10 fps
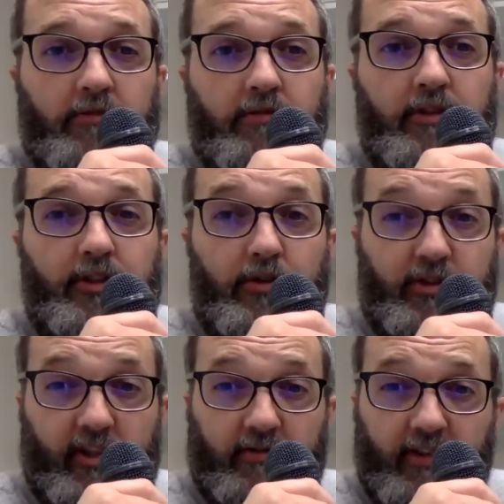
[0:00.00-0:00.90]

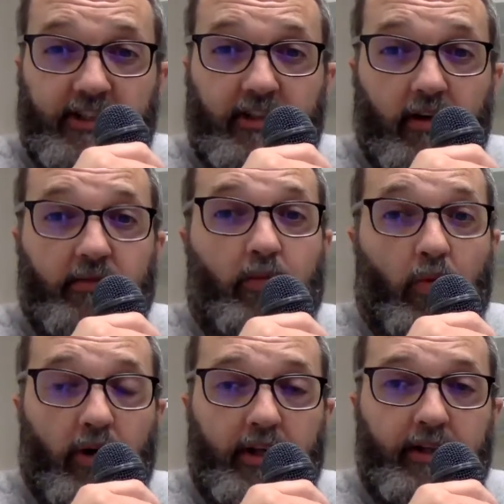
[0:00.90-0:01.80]
reduce the risk of
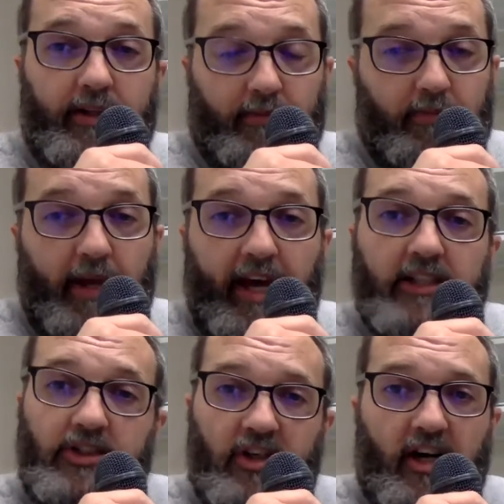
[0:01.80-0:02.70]
one
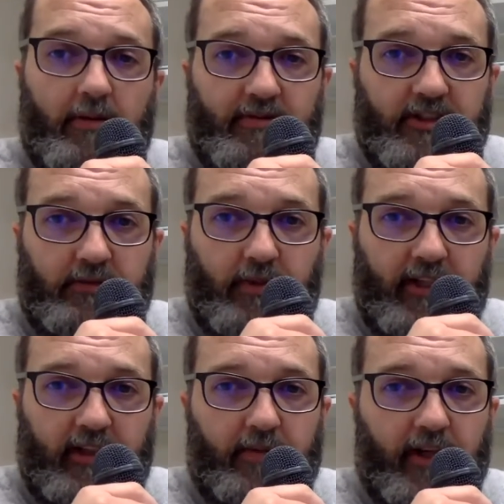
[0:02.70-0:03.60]
bad job of
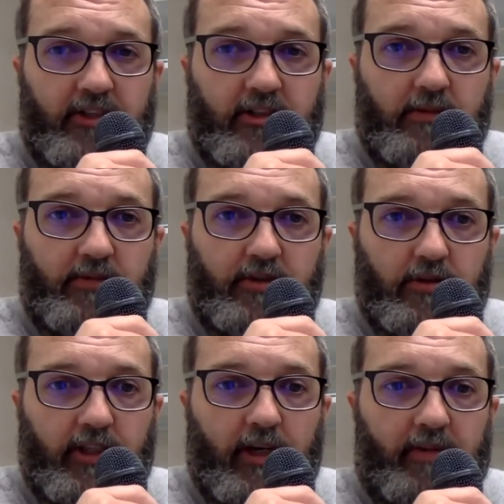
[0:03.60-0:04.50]
suspending the pendulum,
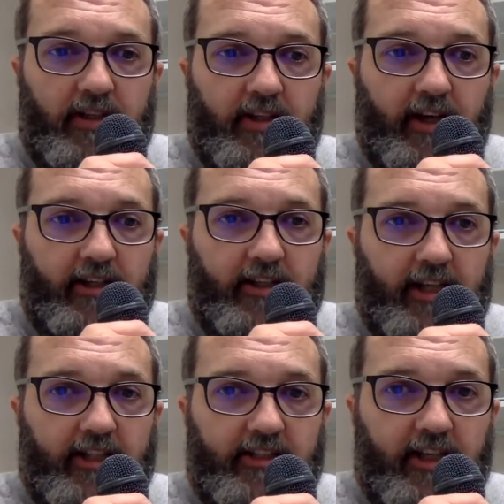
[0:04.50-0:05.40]
screwing up the entire
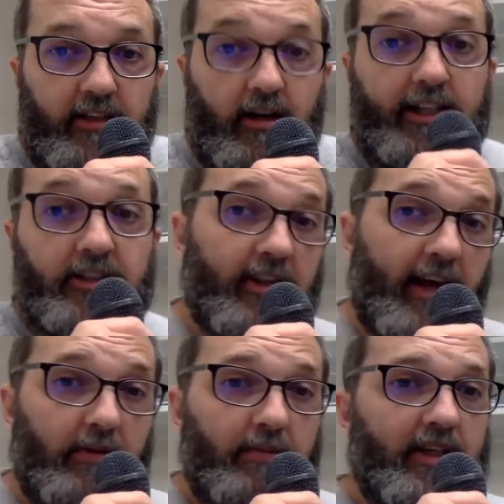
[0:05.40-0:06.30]
data set. All right, so
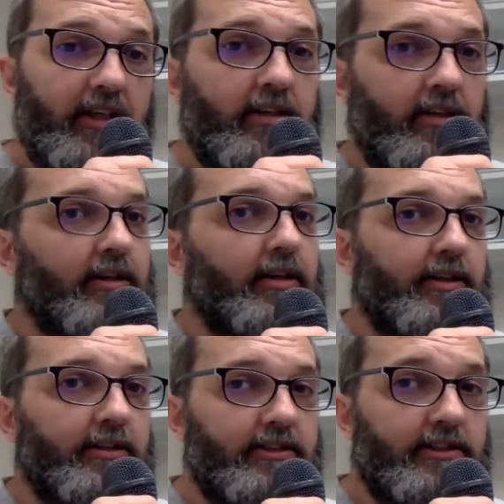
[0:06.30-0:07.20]
that would be
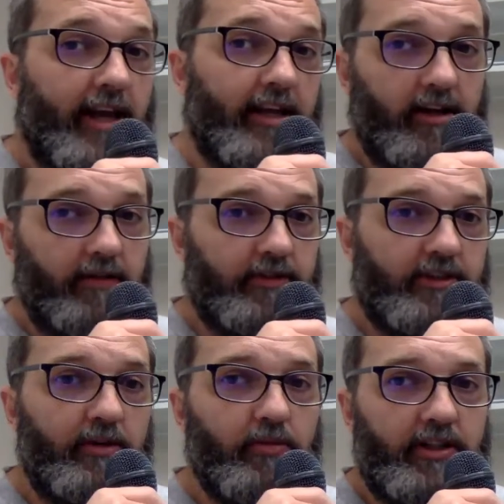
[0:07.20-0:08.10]
data for
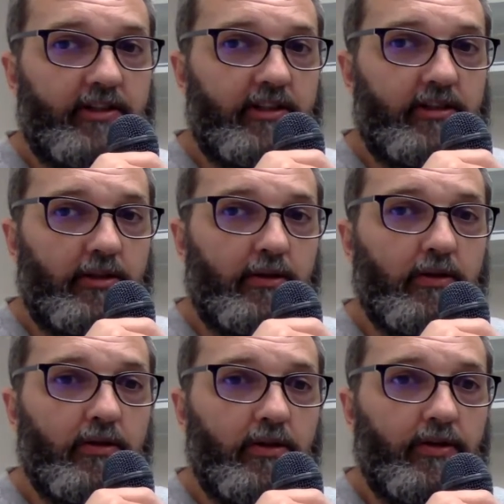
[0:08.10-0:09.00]
T1 and
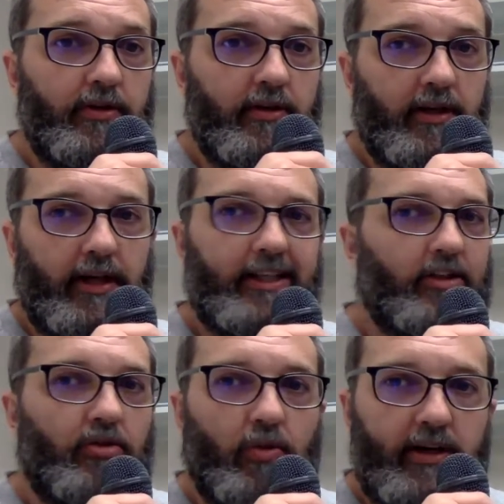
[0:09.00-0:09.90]
T2. I'd get
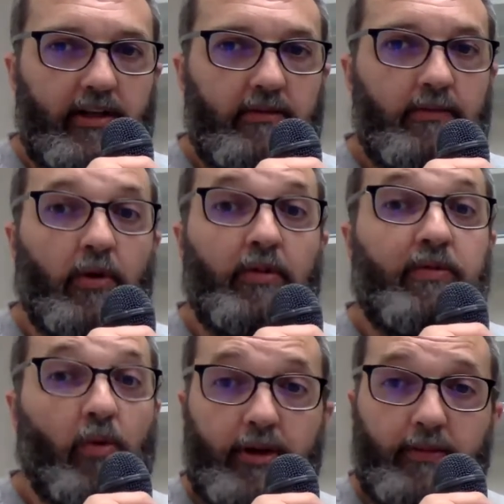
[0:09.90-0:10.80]
20 or
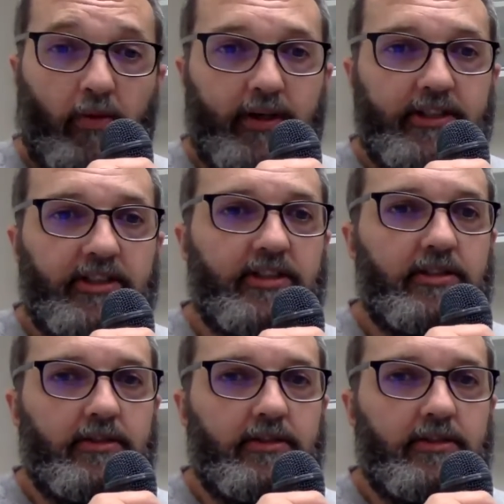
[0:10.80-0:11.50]
40 points.